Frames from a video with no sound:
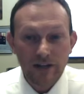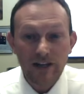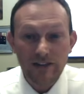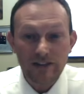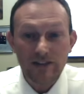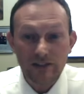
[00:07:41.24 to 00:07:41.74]

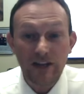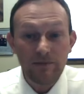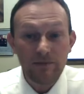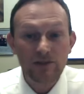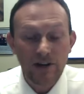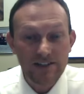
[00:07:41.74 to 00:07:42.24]
can
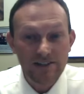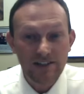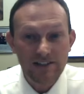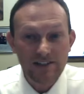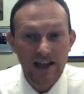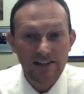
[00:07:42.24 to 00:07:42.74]
demonstrate
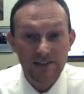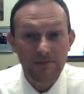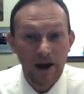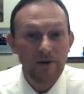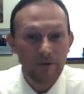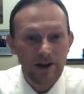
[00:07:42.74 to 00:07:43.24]
success is
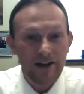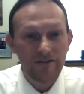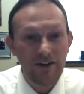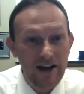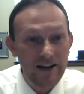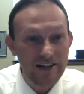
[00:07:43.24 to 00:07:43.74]
by
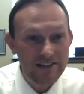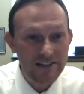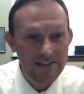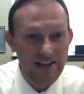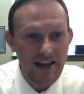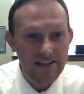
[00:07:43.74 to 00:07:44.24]
redefining
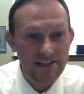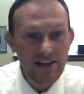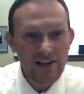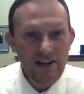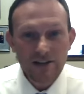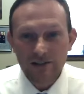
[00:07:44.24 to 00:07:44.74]
success.
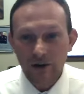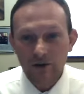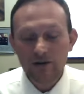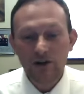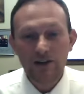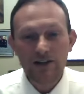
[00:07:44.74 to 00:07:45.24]
So
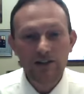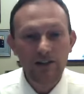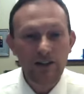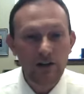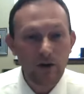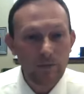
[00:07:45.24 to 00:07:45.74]

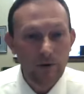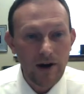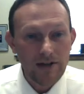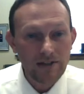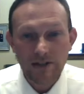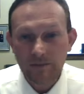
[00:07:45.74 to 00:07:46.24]
traditionally,
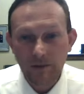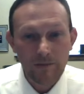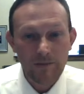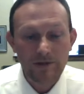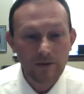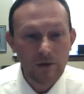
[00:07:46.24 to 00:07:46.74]
corporations, the
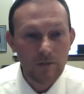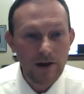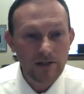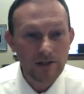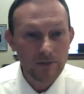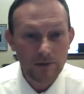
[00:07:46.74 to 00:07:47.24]
purpose of
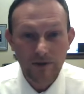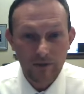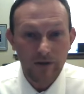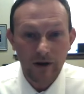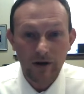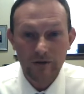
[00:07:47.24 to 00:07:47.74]
corporations was,
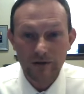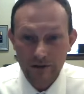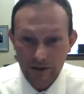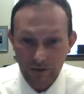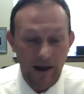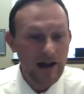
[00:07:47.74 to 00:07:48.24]
you know,
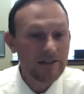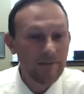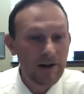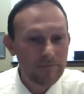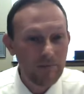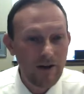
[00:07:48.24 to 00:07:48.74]
to
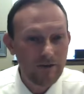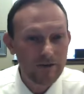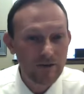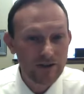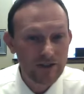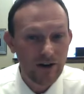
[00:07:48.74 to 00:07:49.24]
maximize
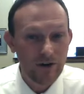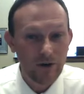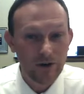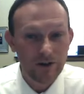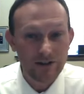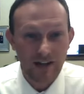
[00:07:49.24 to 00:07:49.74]
profits for
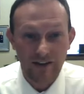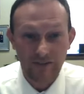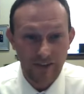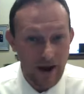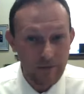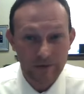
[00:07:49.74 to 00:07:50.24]
shareholders.
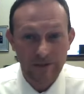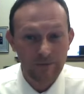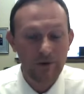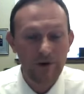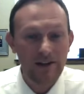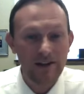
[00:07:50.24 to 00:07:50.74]
And that was a
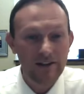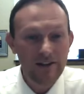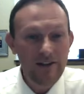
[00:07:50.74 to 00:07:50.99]
pretty,